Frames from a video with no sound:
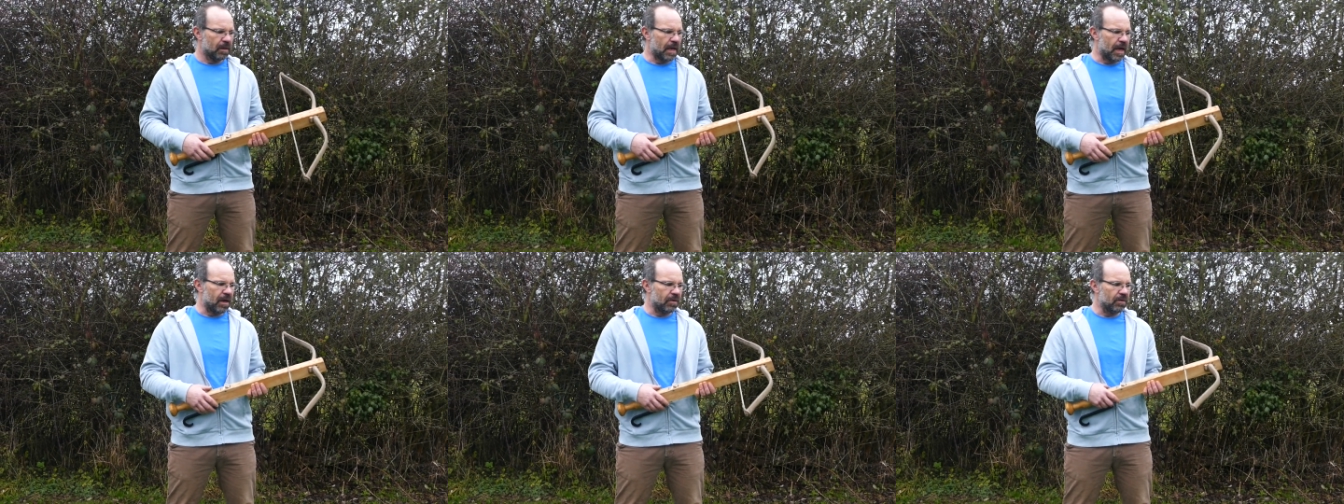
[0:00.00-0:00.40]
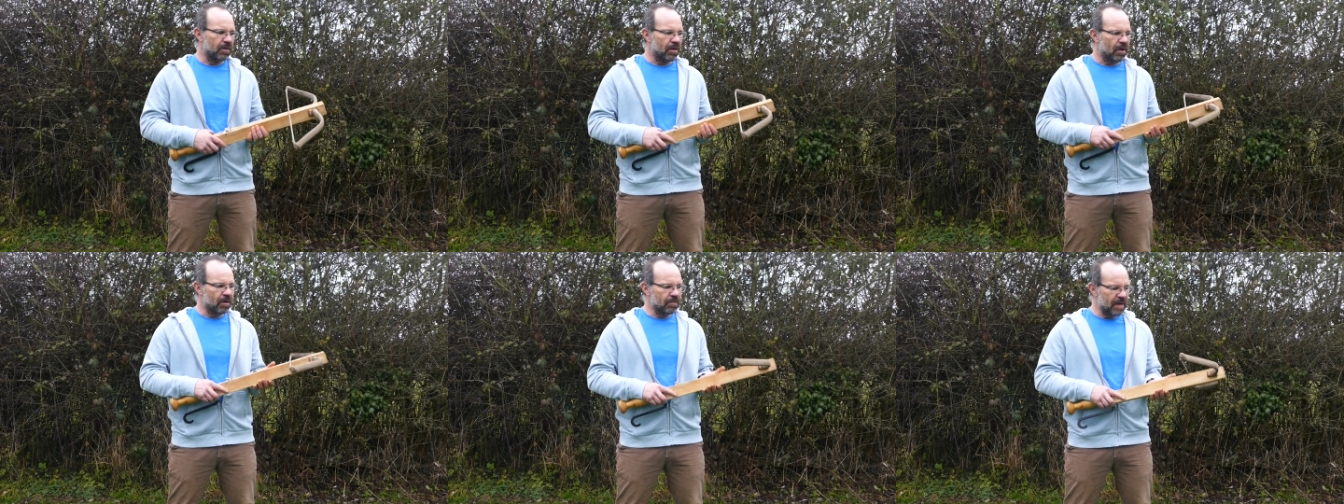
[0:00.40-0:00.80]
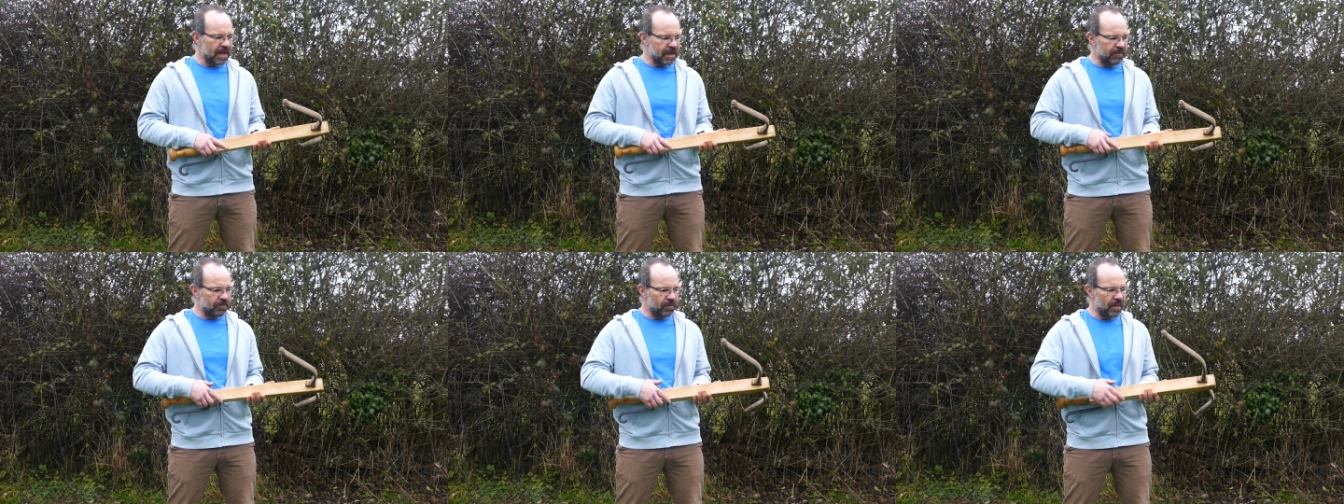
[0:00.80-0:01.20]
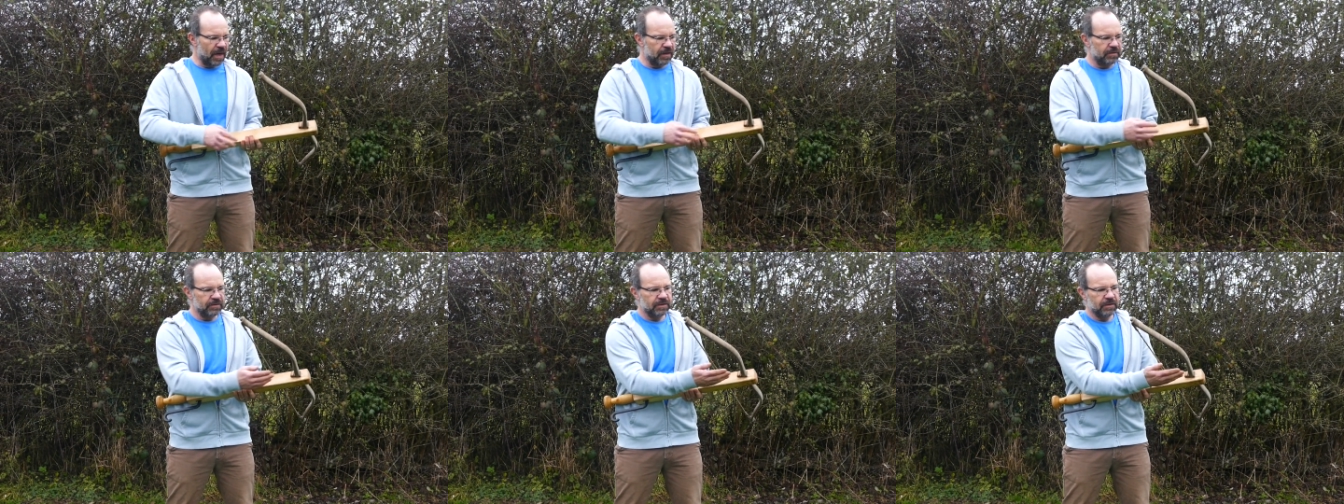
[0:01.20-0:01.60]
Now, on medieval
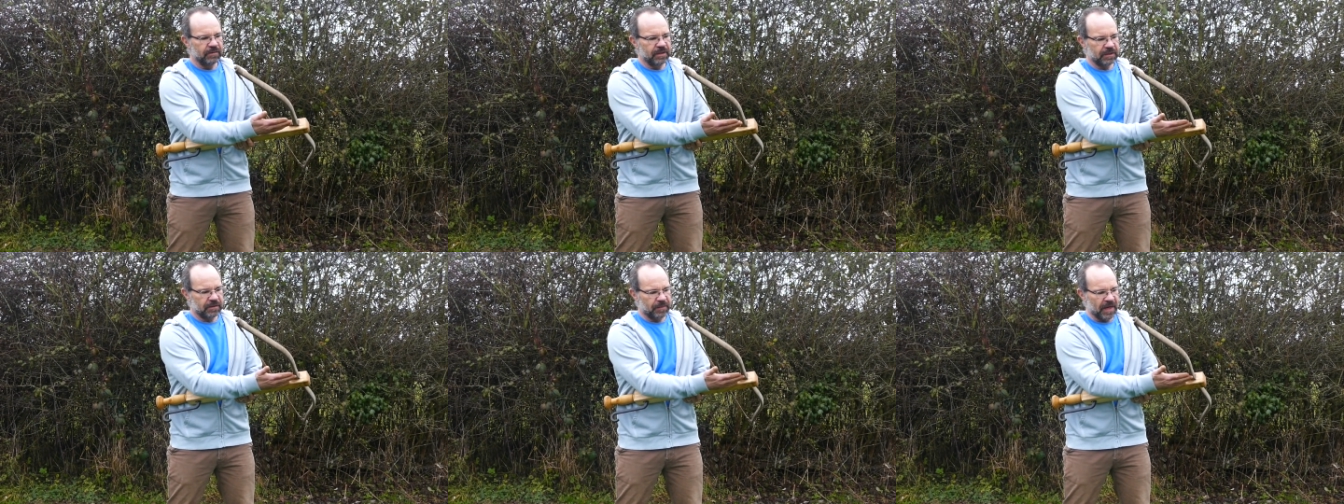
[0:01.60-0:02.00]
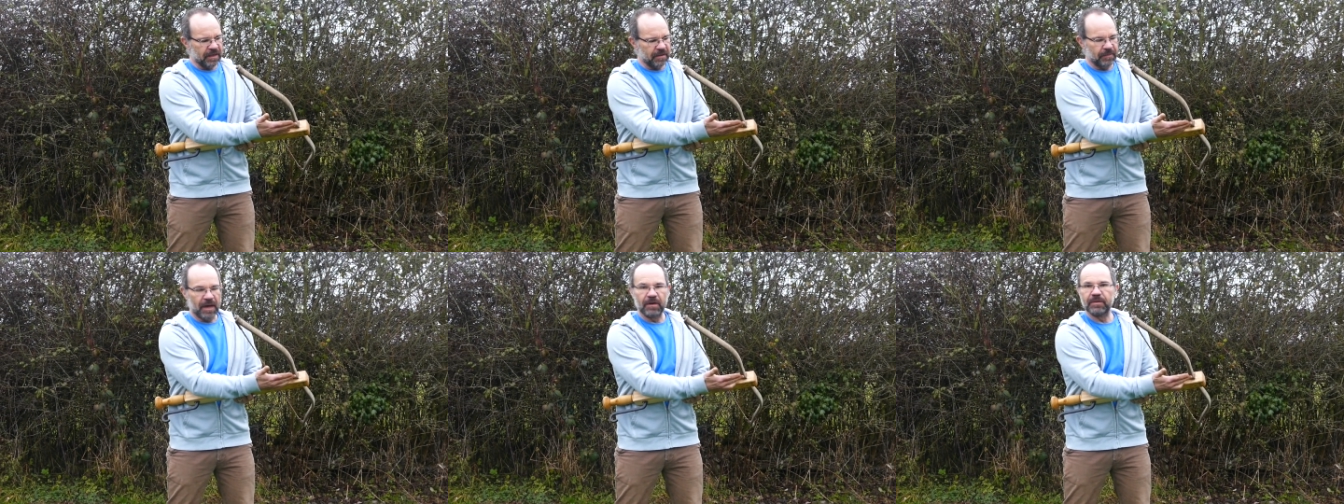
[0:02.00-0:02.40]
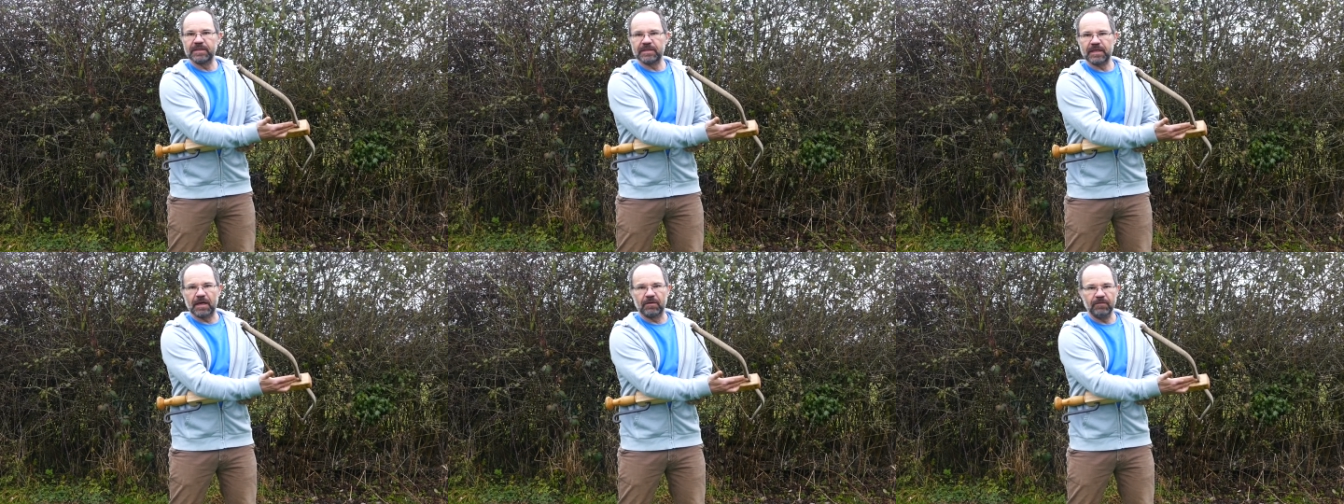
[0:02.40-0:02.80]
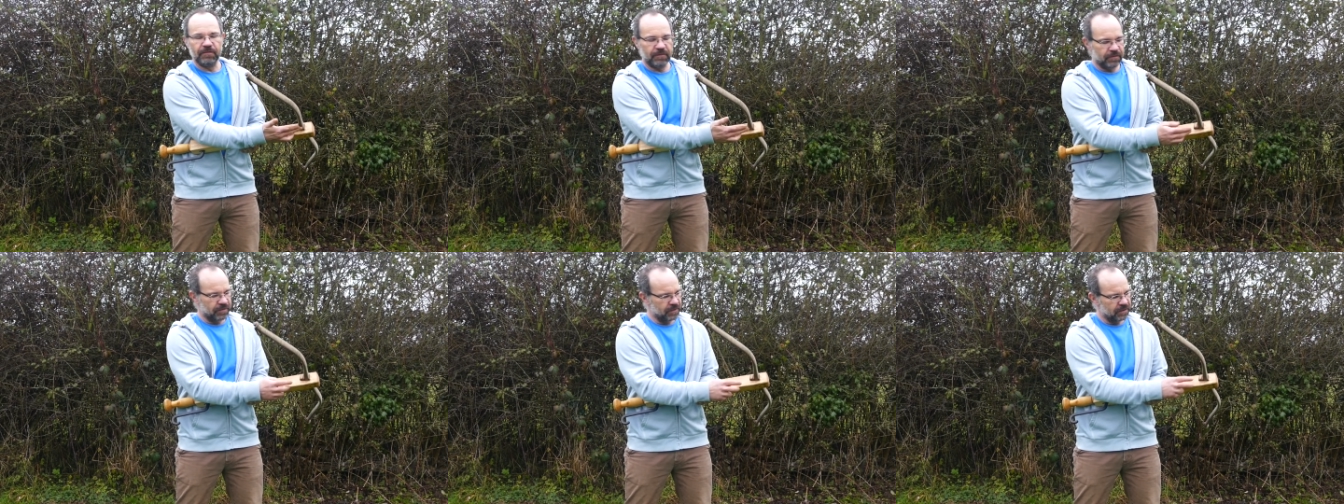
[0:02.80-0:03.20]
bows, you would expect the bow
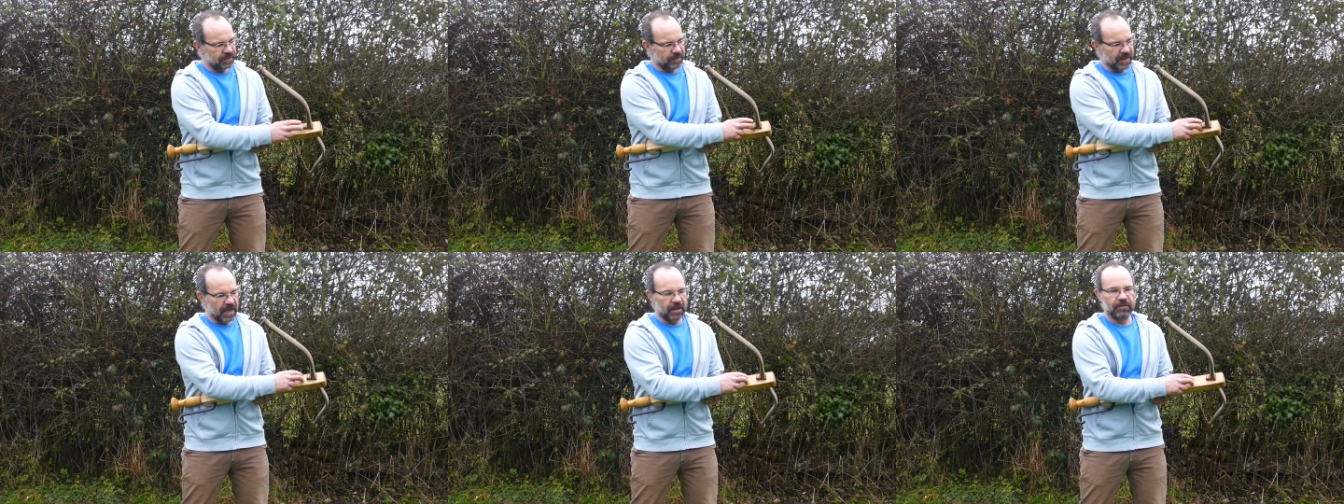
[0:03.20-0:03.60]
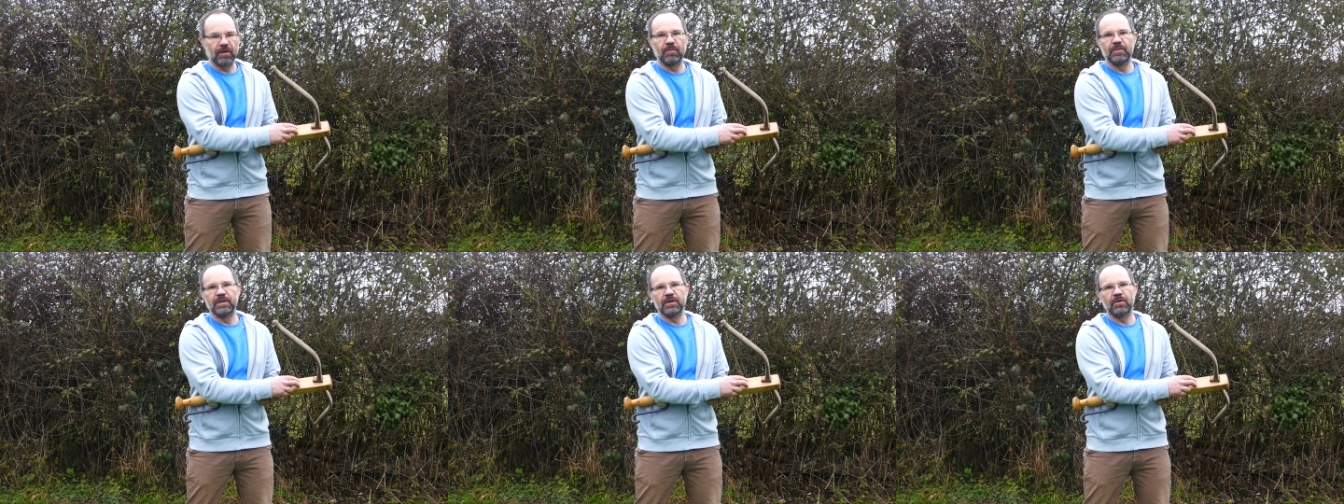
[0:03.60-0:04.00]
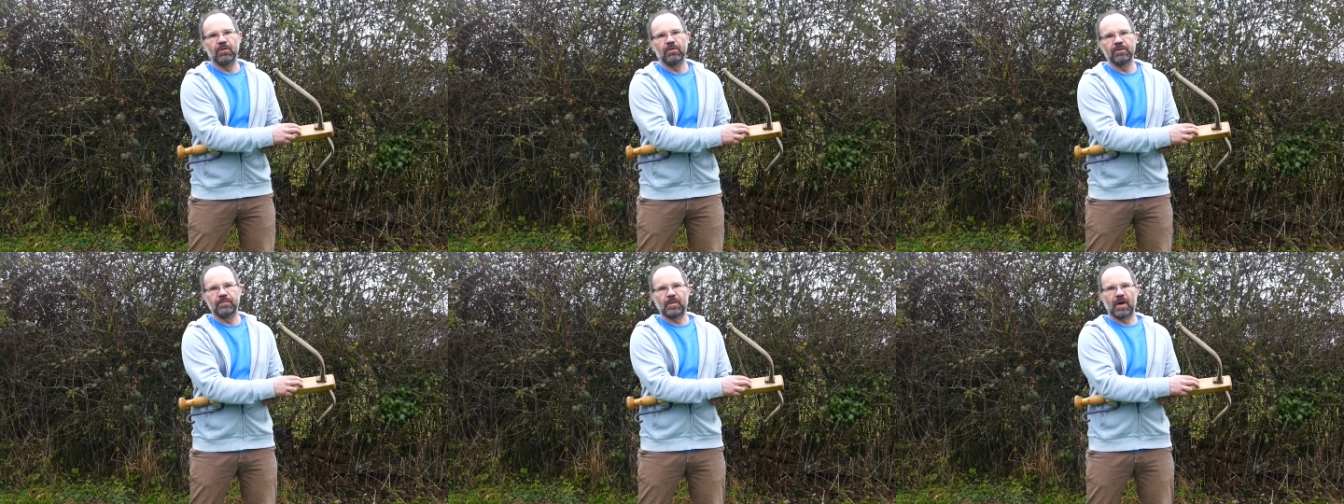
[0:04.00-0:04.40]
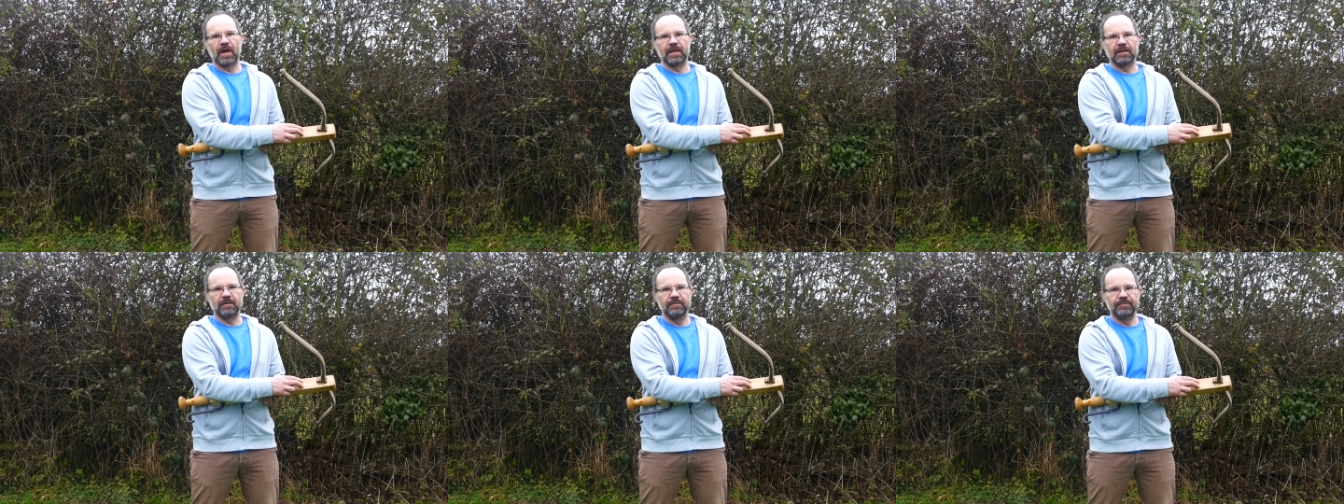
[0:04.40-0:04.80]
itself to be held on with a cord
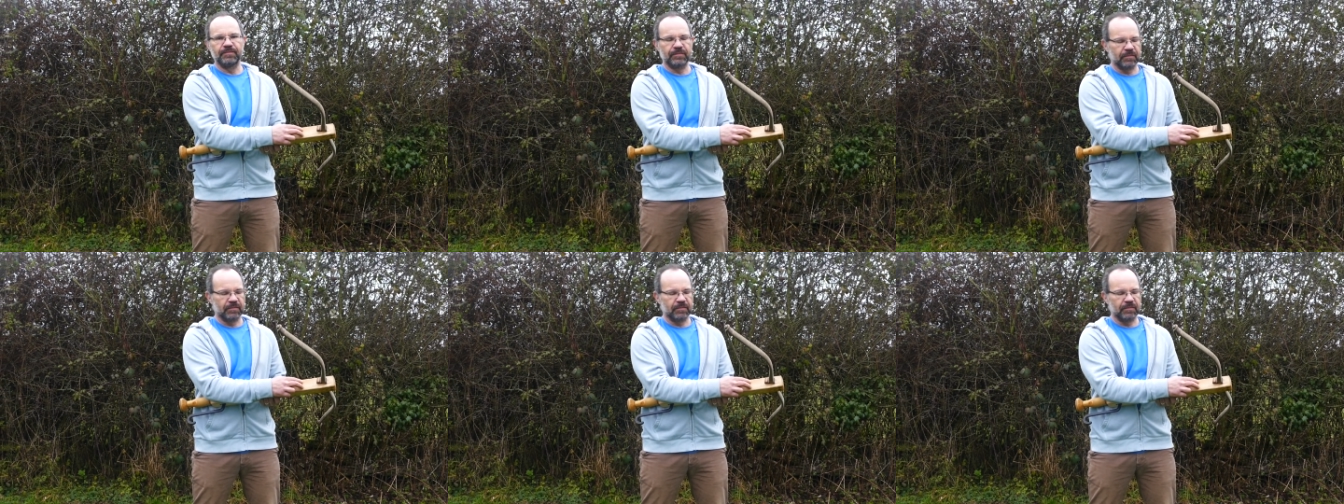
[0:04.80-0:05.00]
bridle,